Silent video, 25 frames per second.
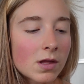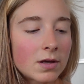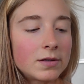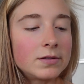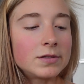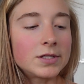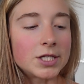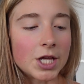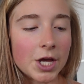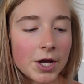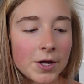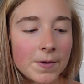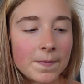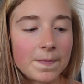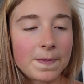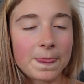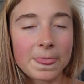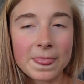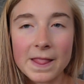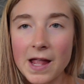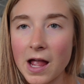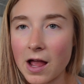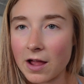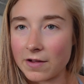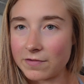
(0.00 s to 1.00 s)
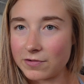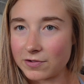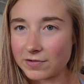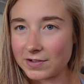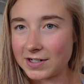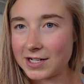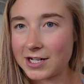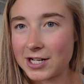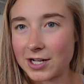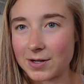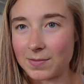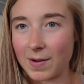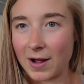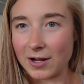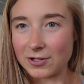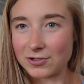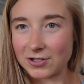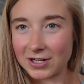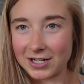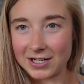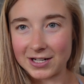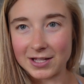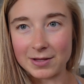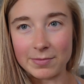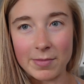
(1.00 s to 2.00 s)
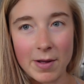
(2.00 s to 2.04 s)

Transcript: So yeah, I feel really good about the training at the